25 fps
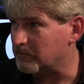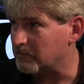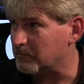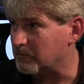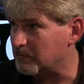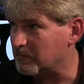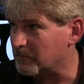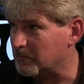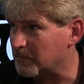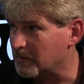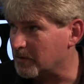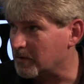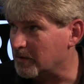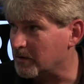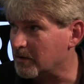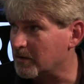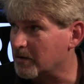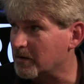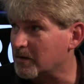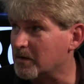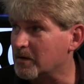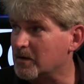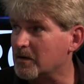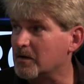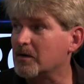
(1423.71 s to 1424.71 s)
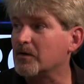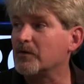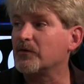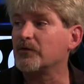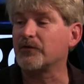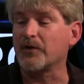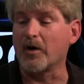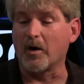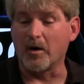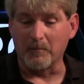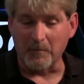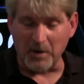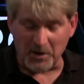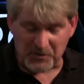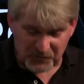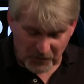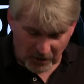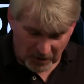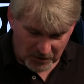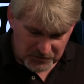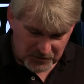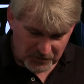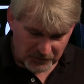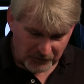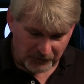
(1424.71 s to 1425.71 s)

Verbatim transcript: So a lot larger. So much larger.